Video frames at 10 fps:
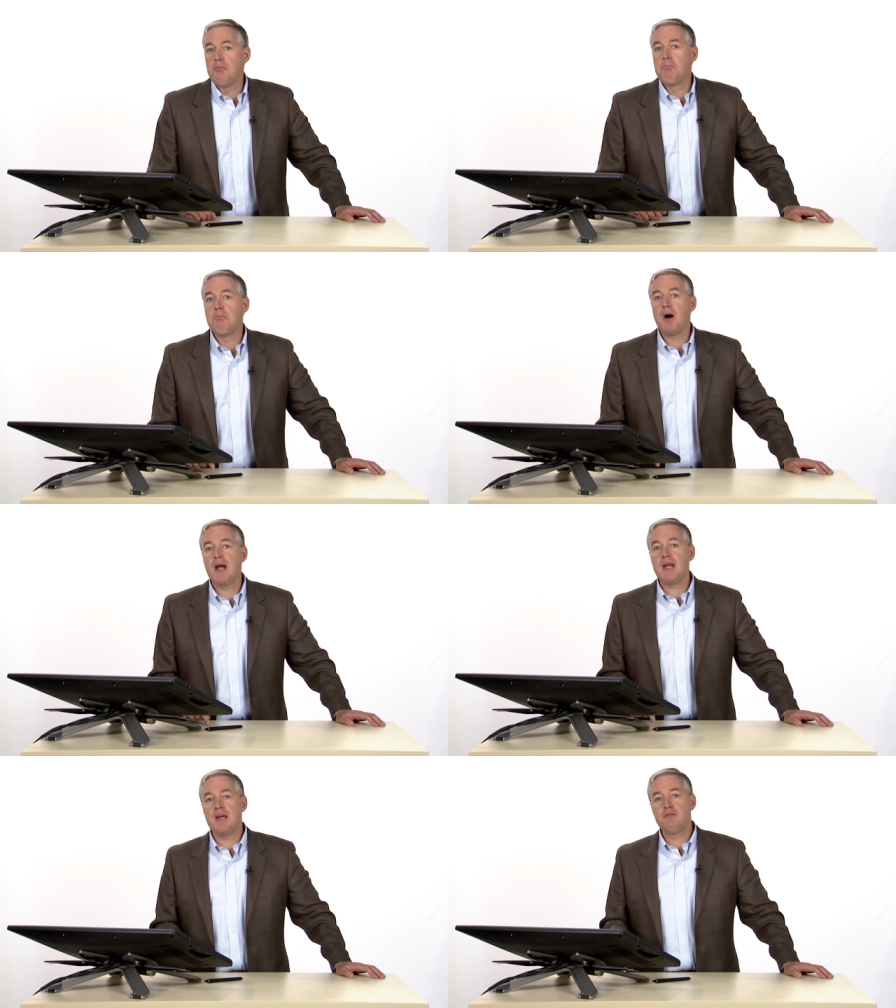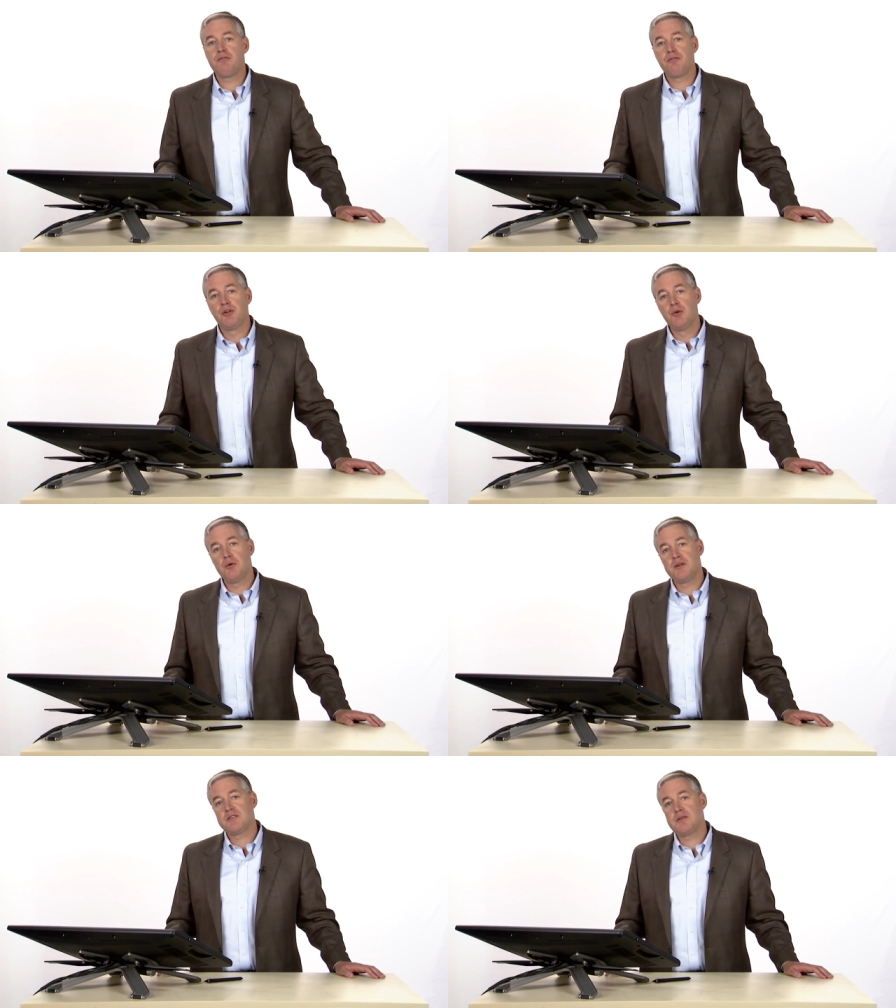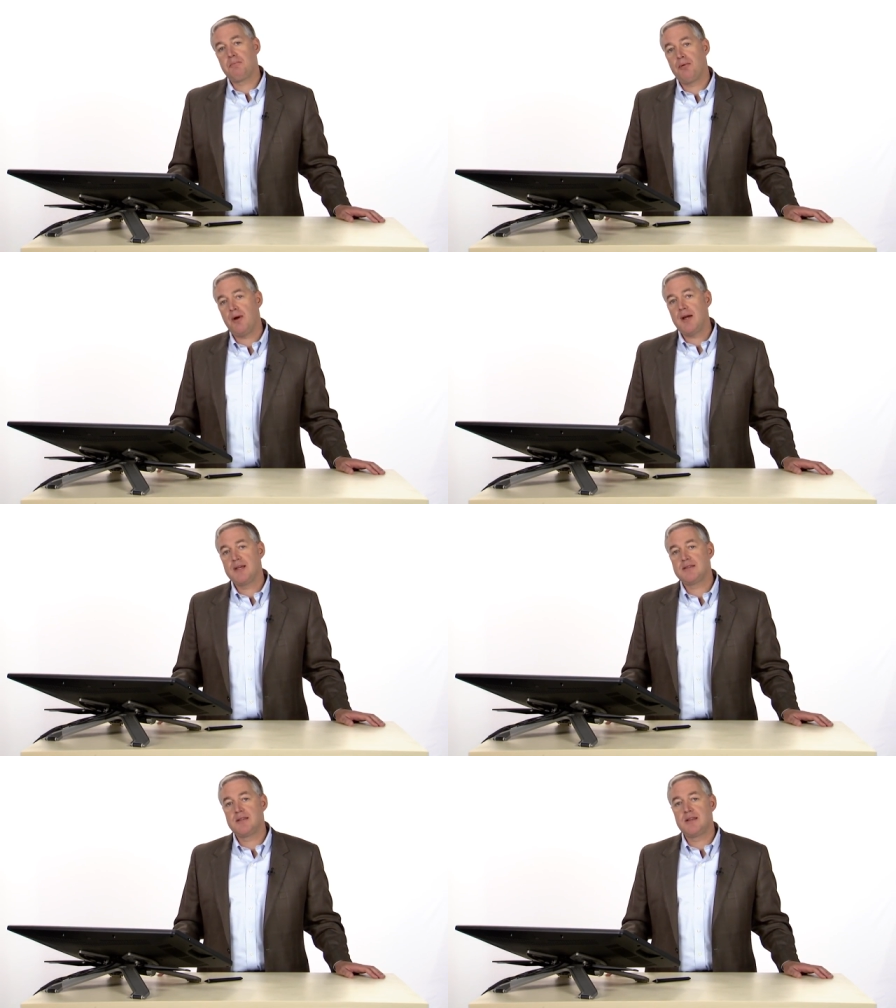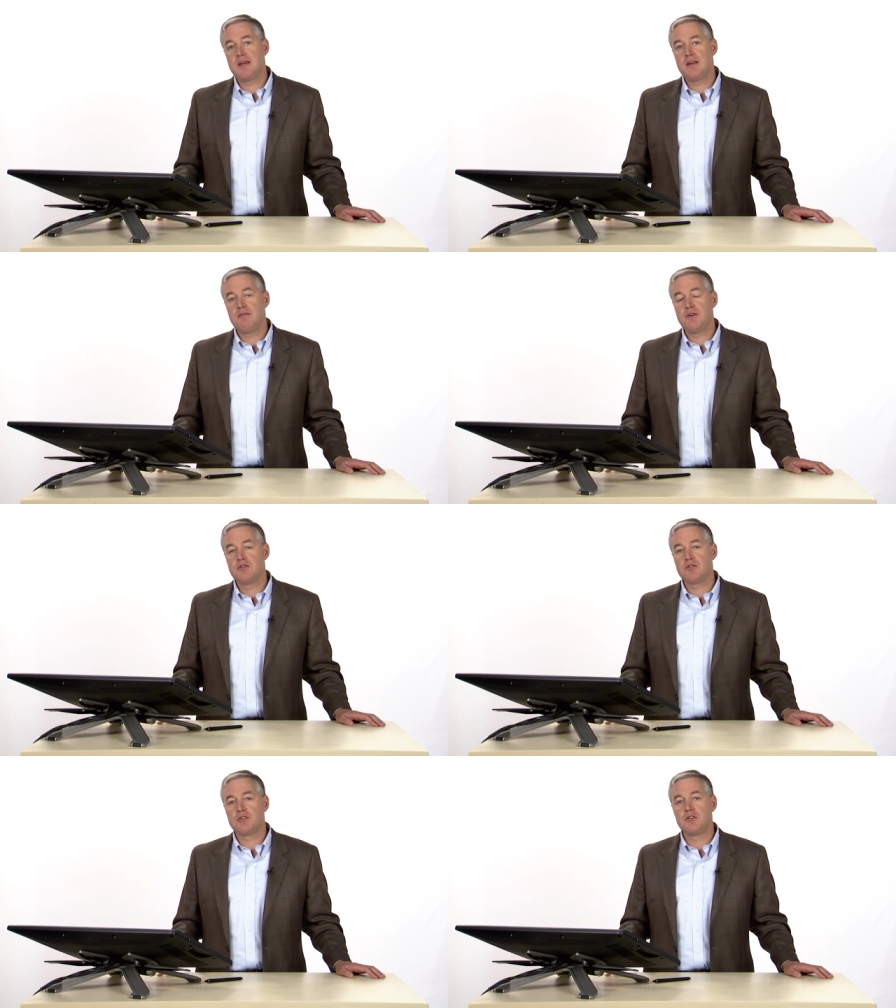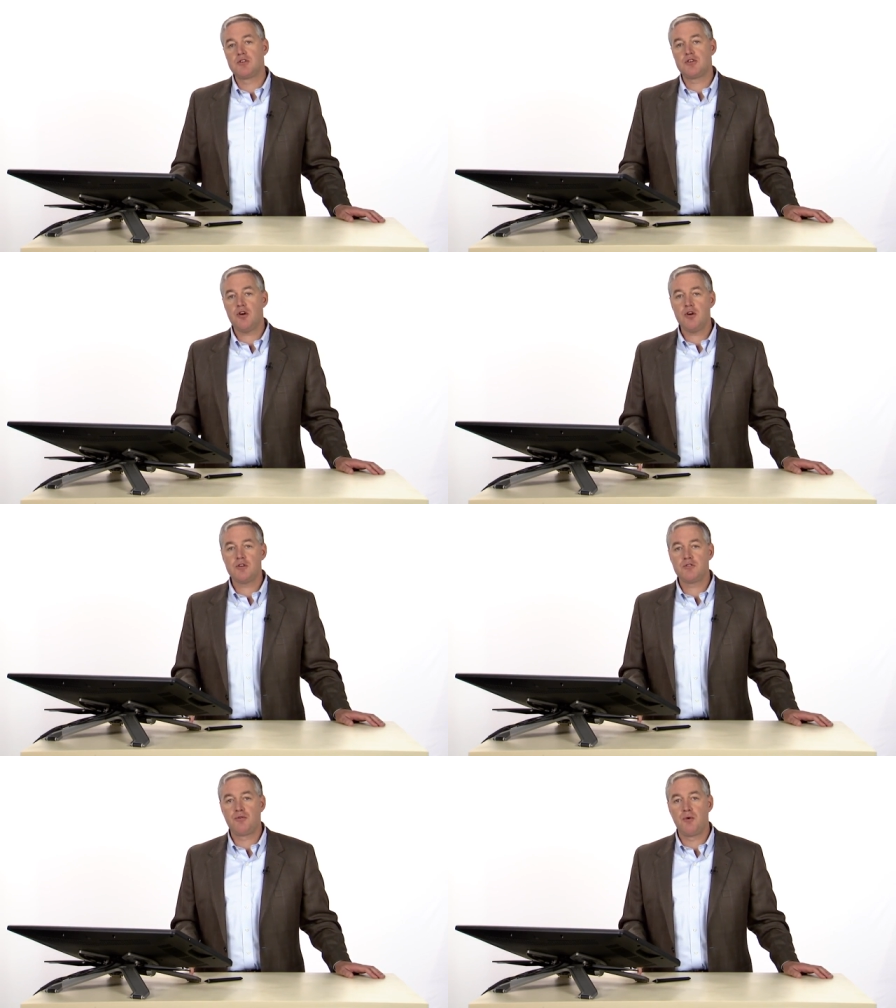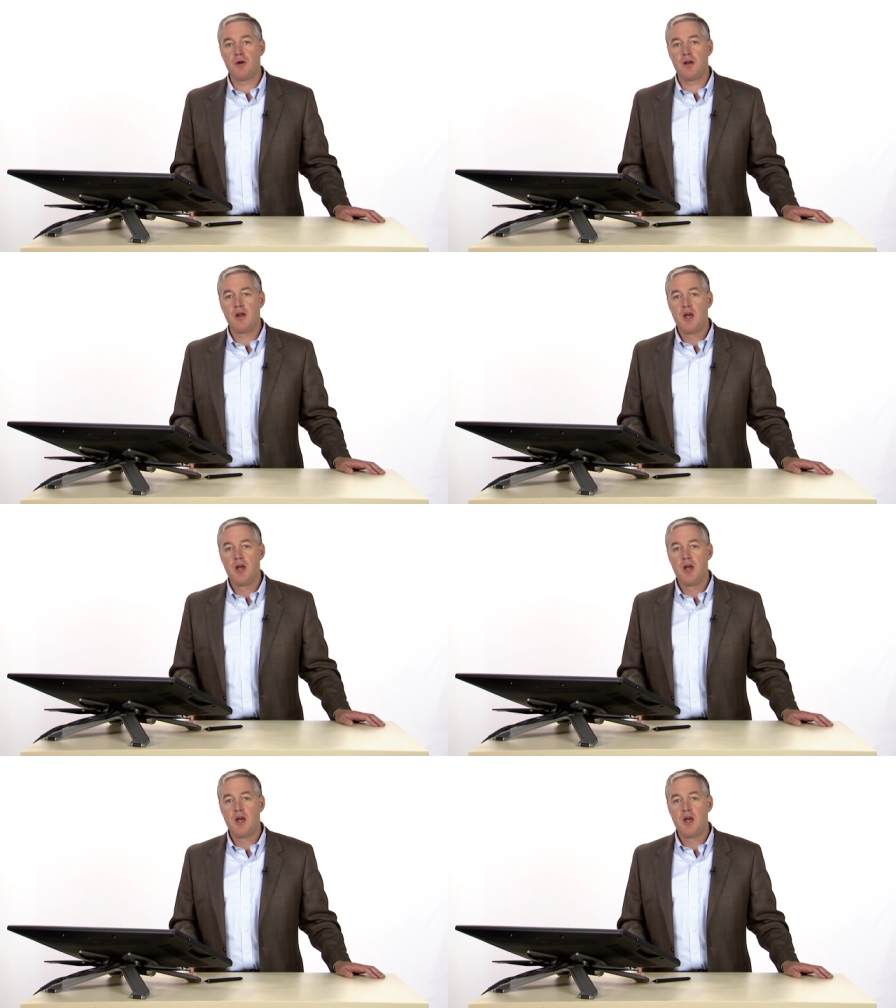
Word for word: might influence the price that the individual is going to charge for it.